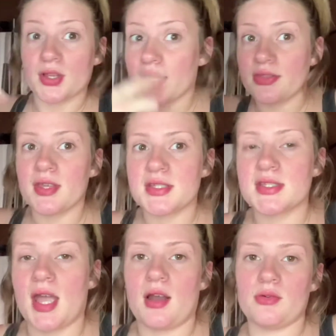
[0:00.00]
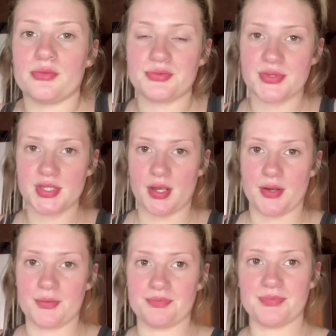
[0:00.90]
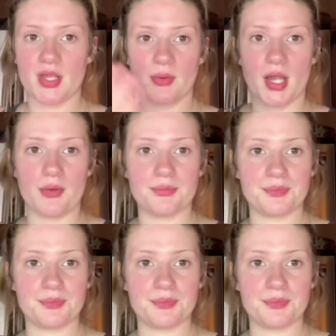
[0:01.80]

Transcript: like this now. So here we go.